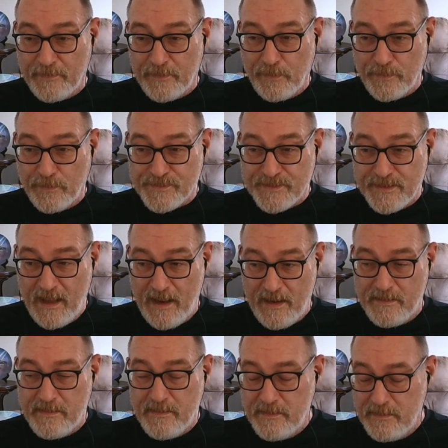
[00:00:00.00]
But of
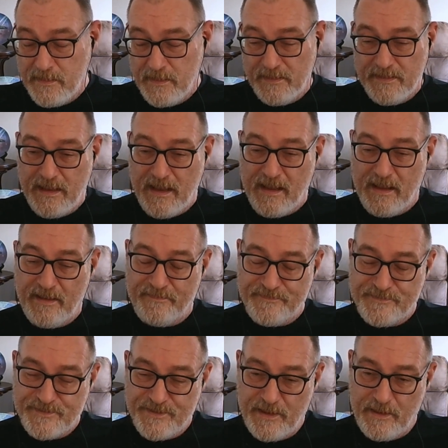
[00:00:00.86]
course then
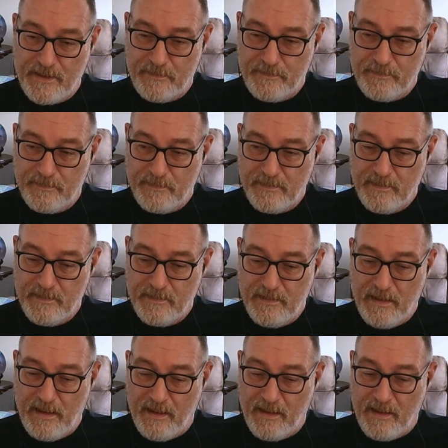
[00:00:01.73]
you have to
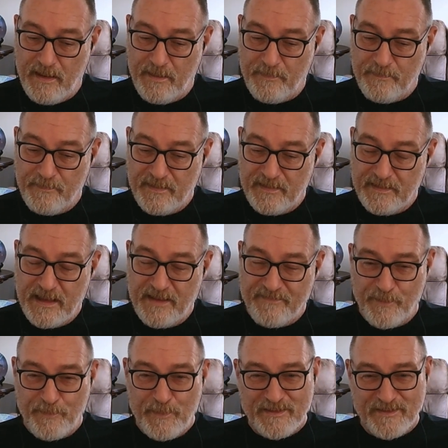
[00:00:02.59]

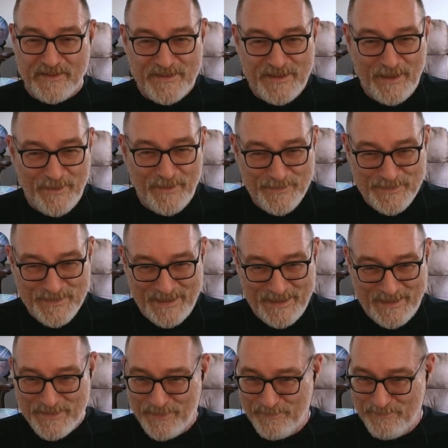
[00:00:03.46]
give a month's
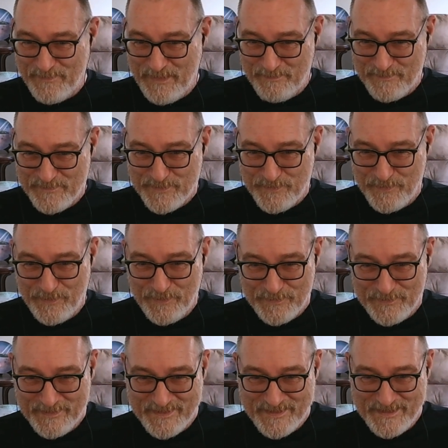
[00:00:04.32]
notice on
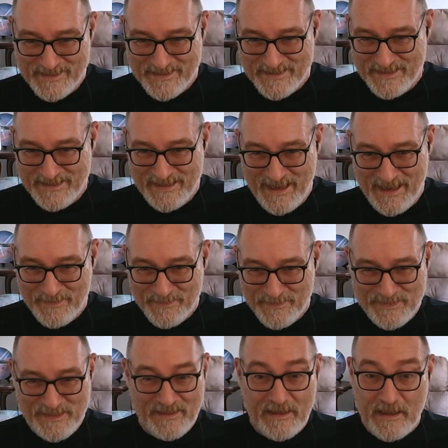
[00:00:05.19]
mum's ward and
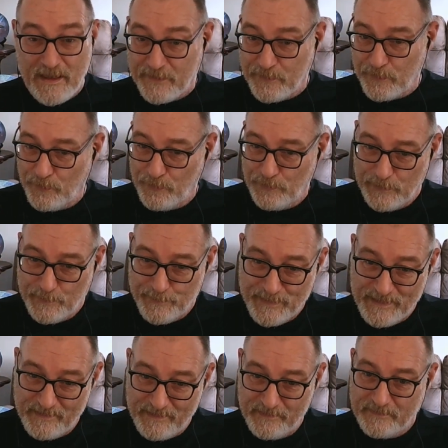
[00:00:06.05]
assisted housing and
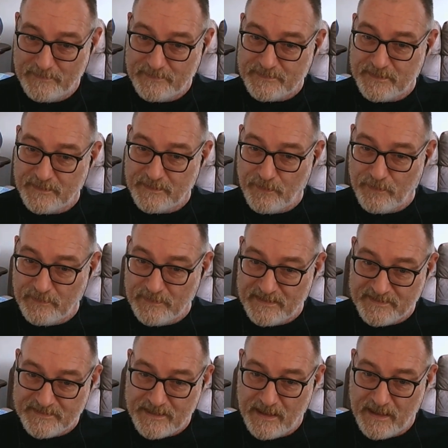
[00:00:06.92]
all the bills
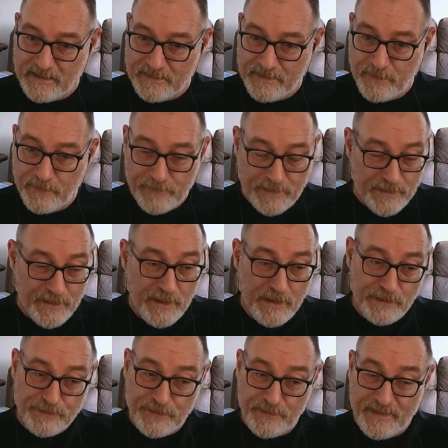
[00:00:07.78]
and all this, that and the
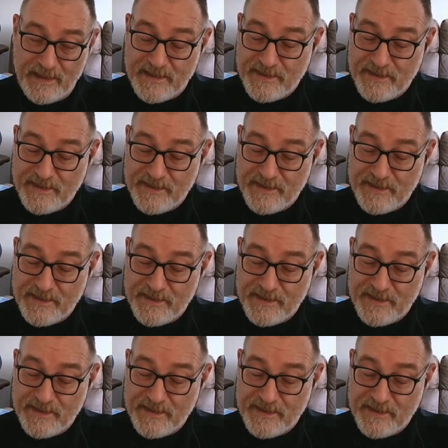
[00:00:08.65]
other.